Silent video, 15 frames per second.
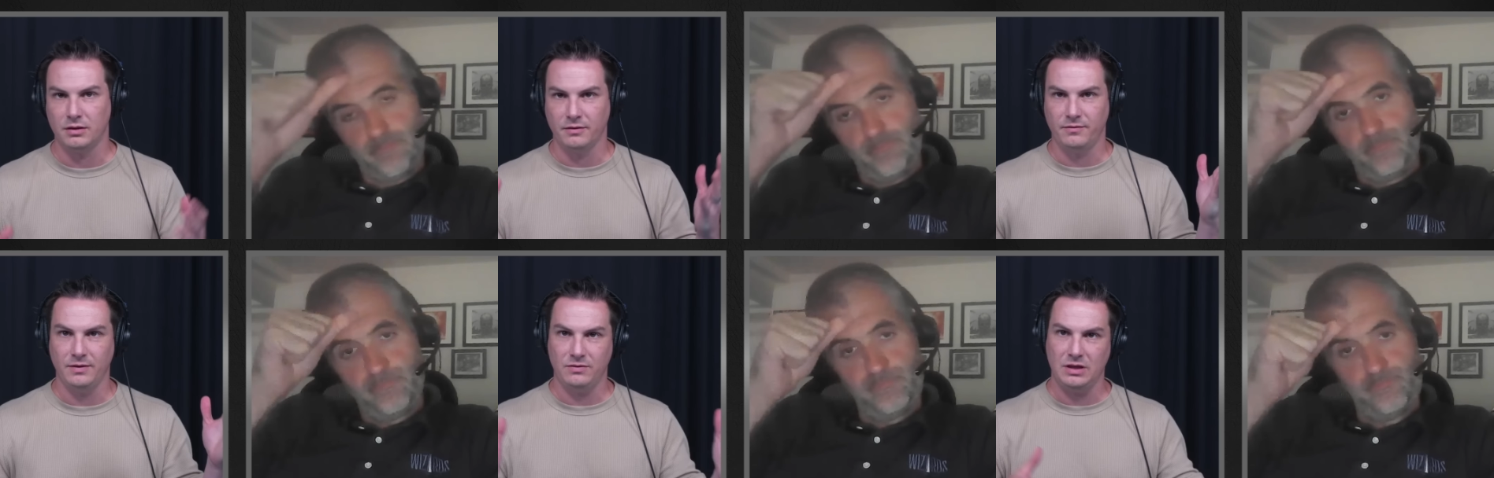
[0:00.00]
Speaker 1: the
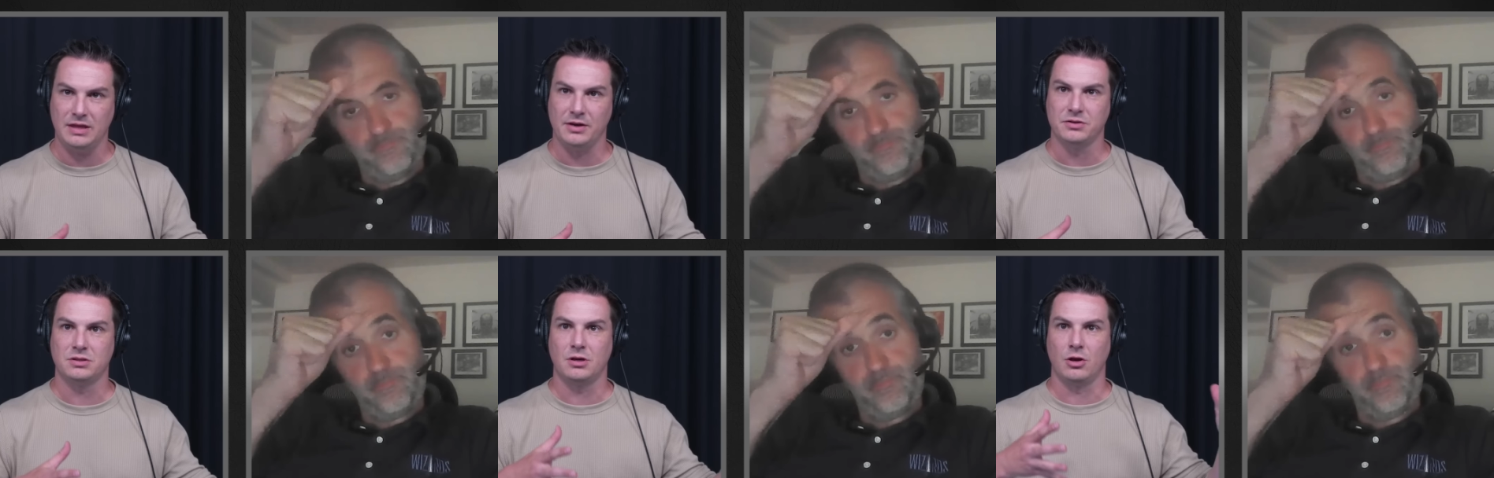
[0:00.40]
fifty
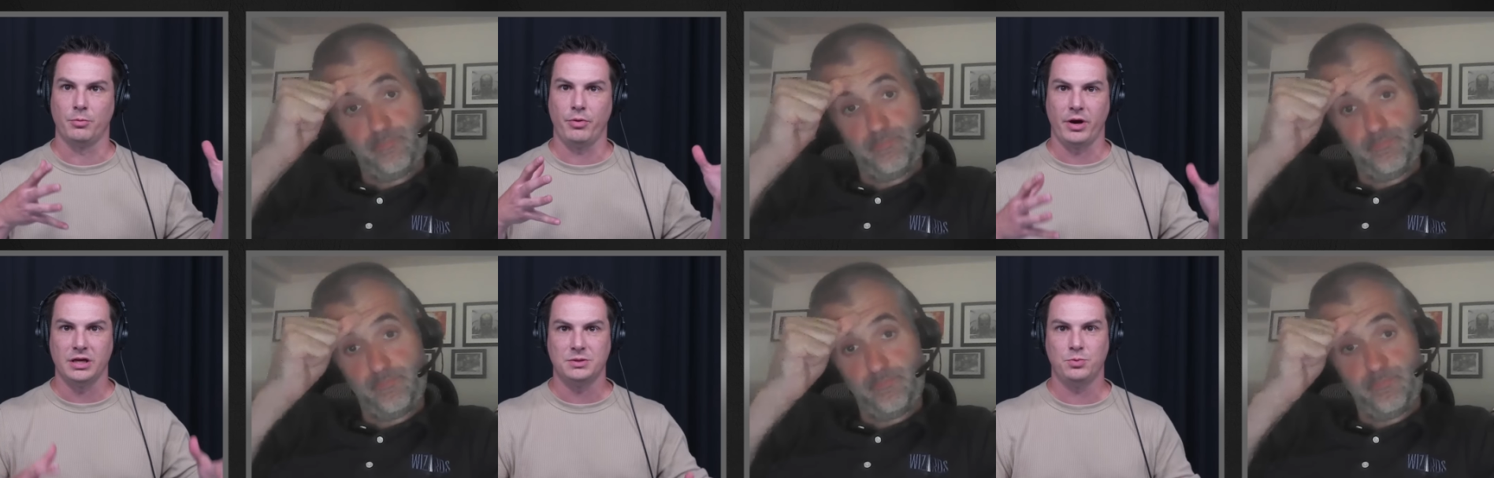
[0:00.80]
thousand dollars
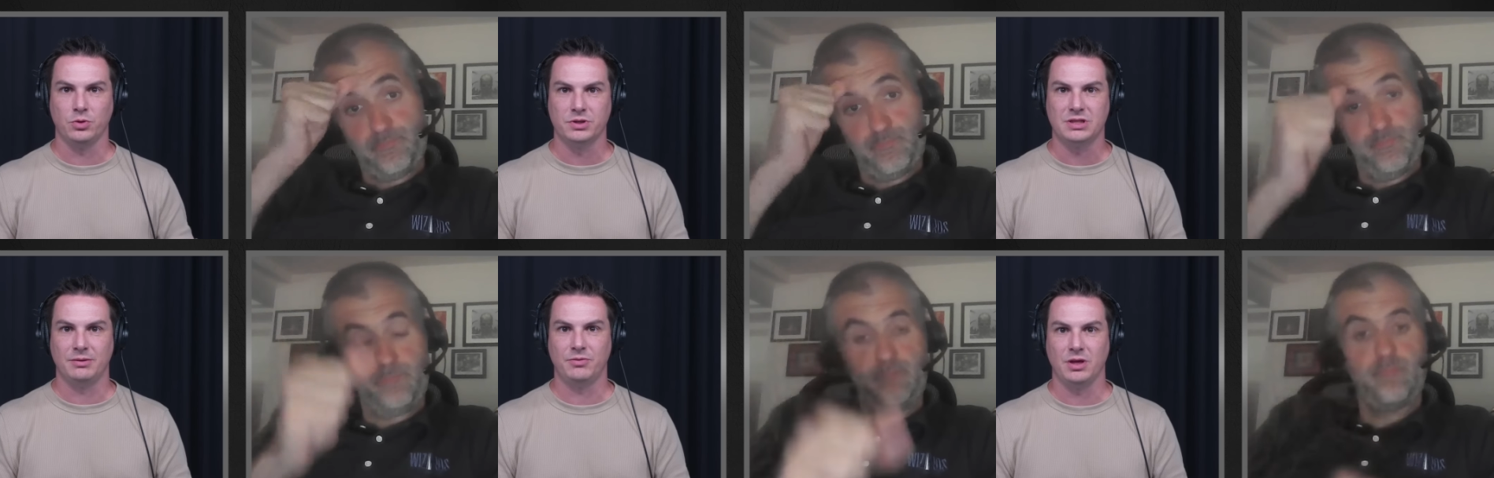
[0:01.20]
prize pool is
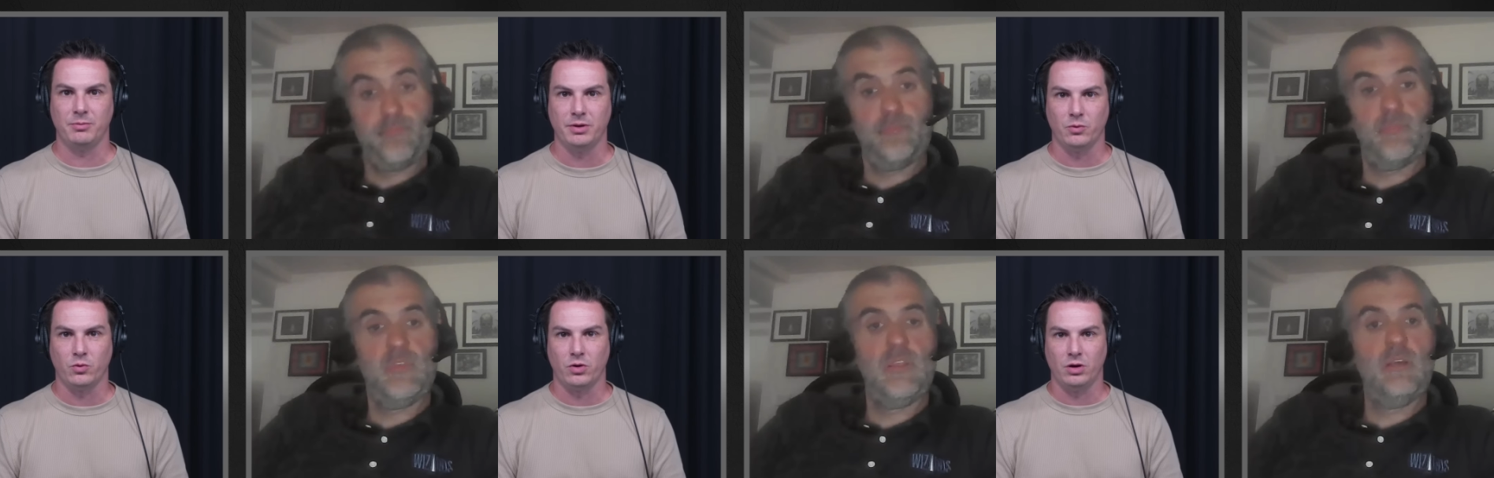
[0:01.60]
something,
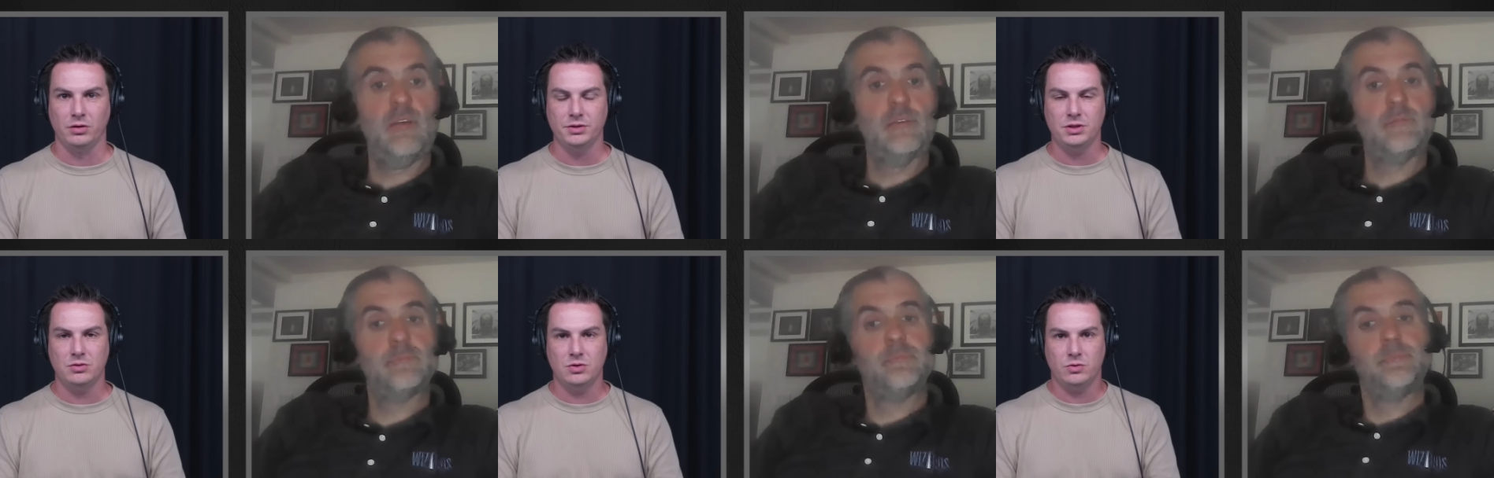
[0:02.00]
but we're
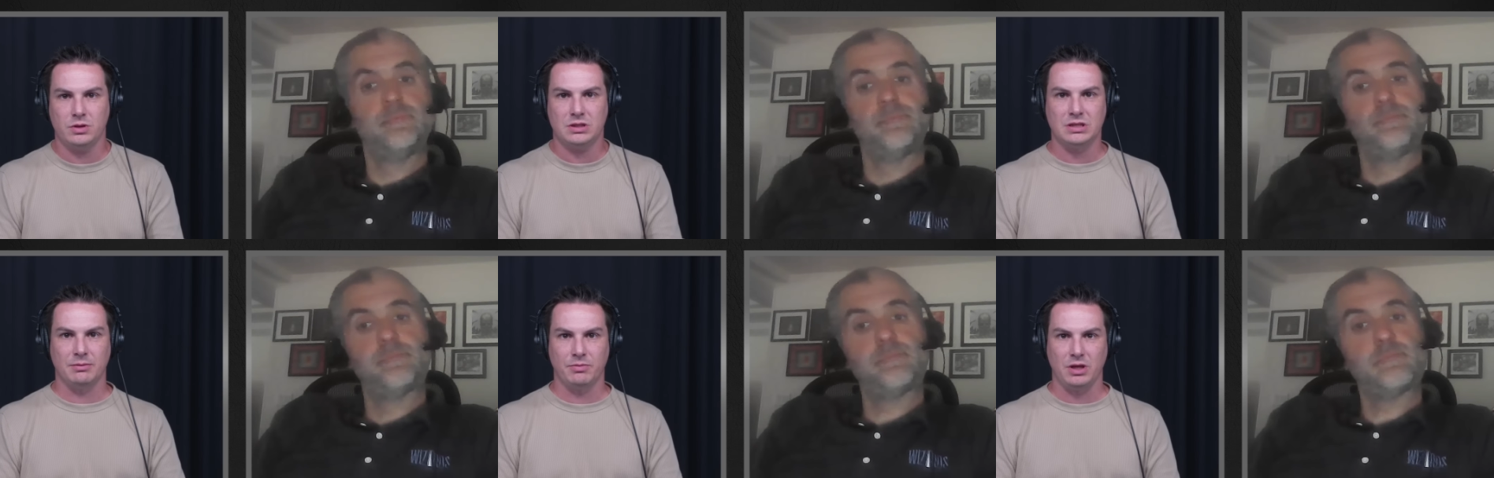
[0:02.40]
also doing
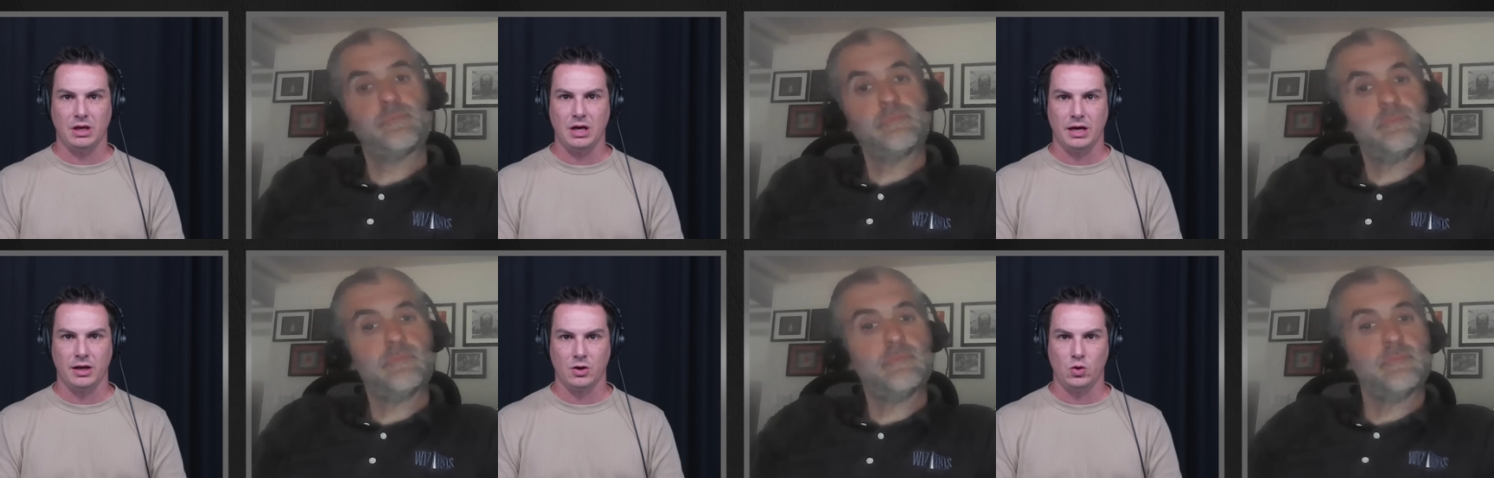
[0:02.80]
something
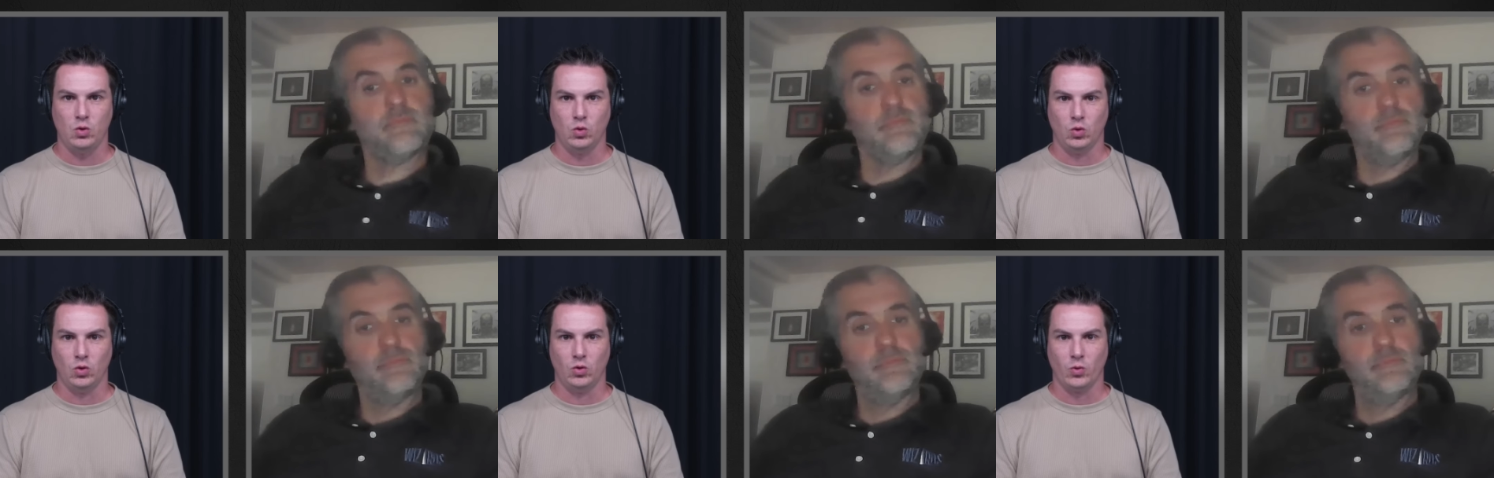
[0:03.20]
kind of
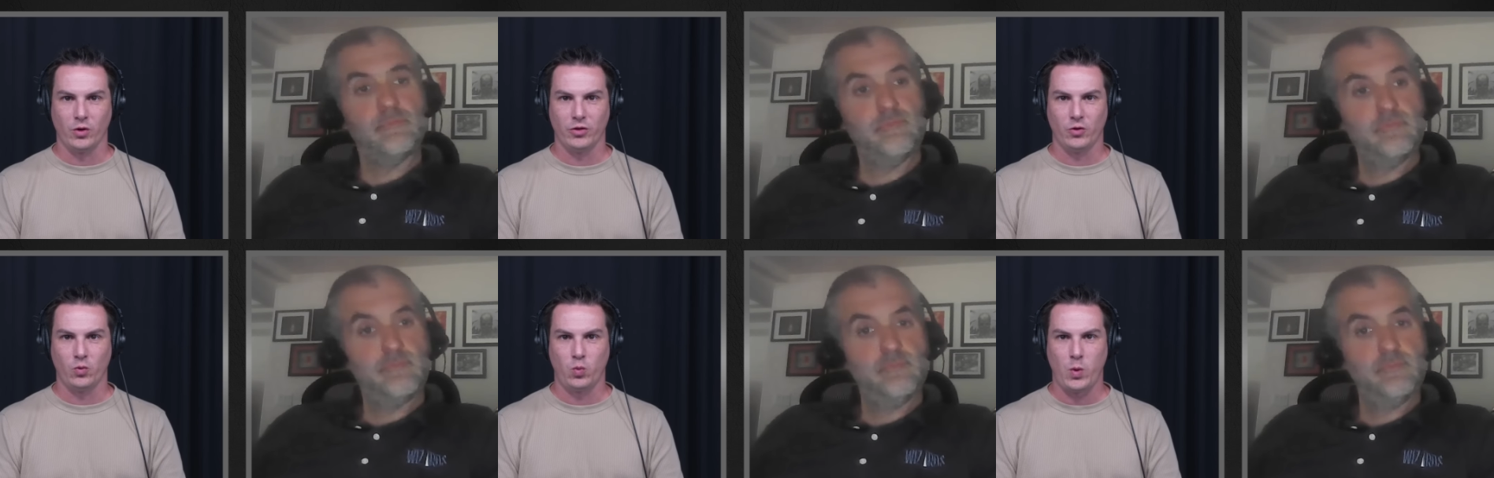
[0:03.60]
cool where the